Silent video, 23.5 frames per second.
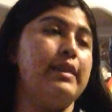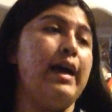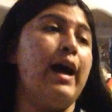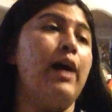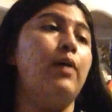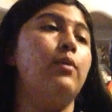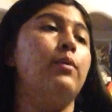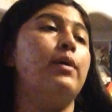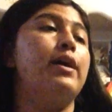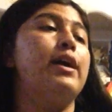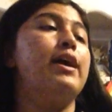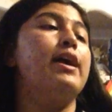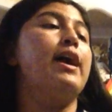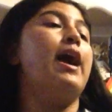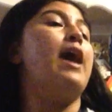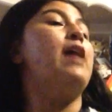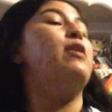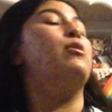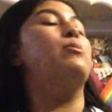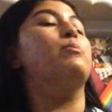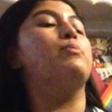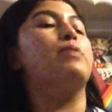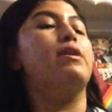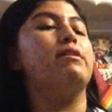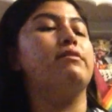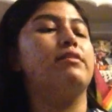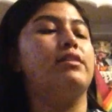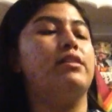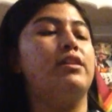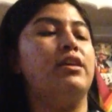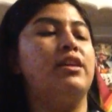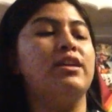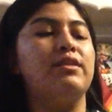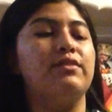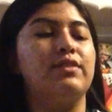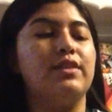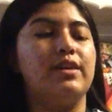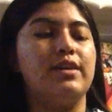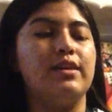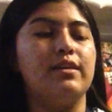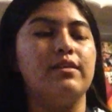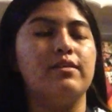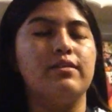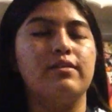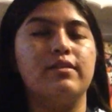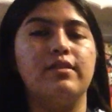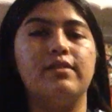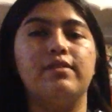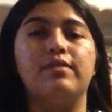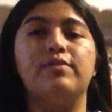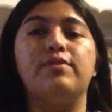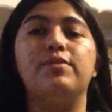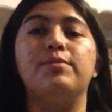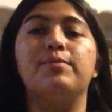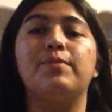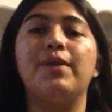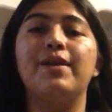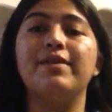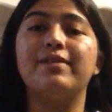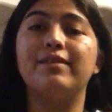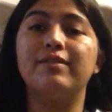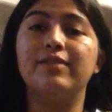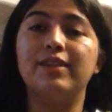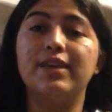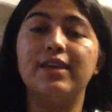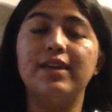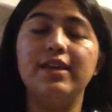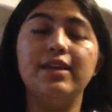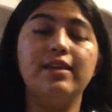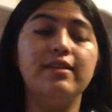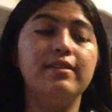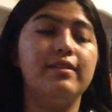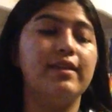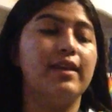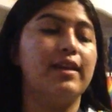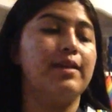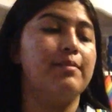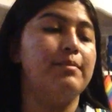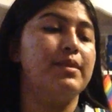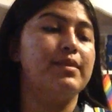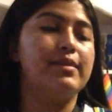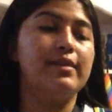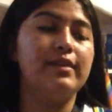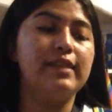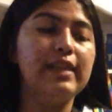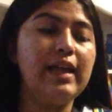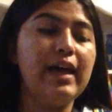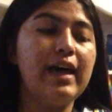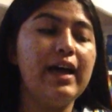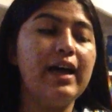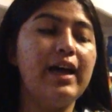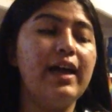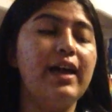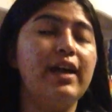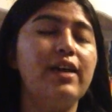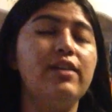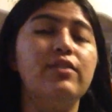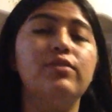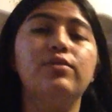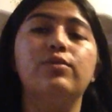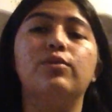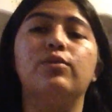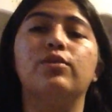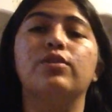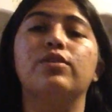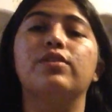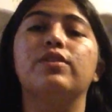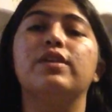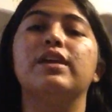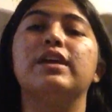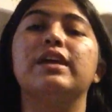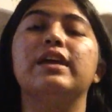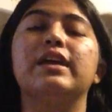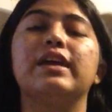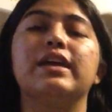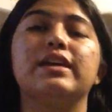That way I don't press on any of the keys, because if you press on the keys, they can miss a line or they can